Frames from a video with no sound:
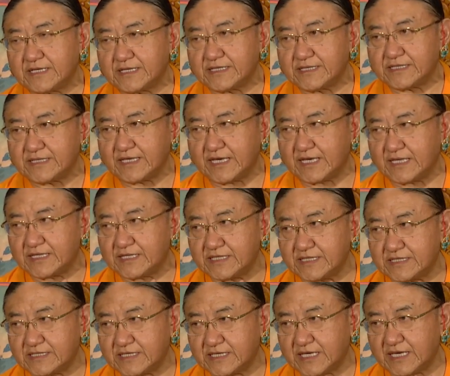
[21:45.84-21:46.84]
then
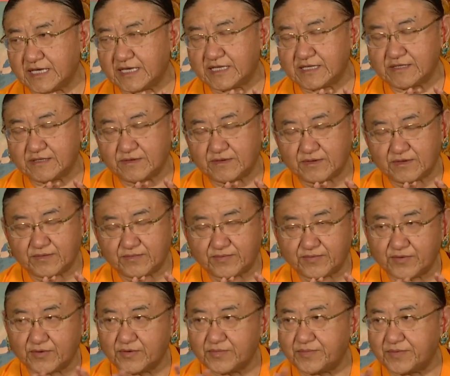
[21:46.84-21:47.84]
it can
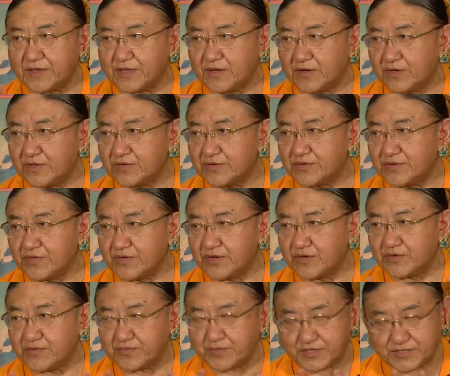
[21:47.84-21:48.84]
fulfill all
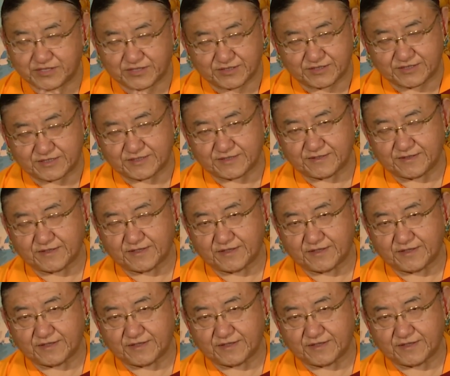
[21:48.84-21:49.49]
your wishes.